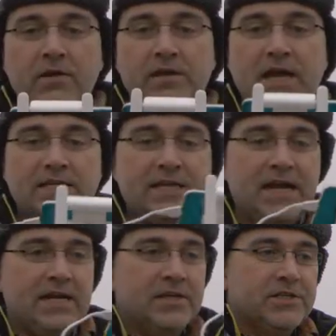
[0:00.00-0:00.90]
the
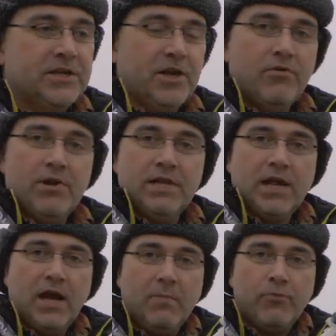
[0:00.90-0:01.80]
antennas are in
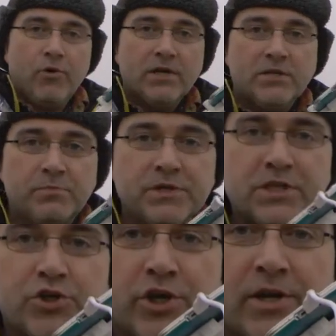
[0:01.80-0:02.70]
the upright
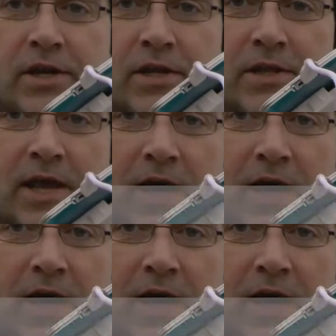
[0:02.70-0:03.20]
position. They're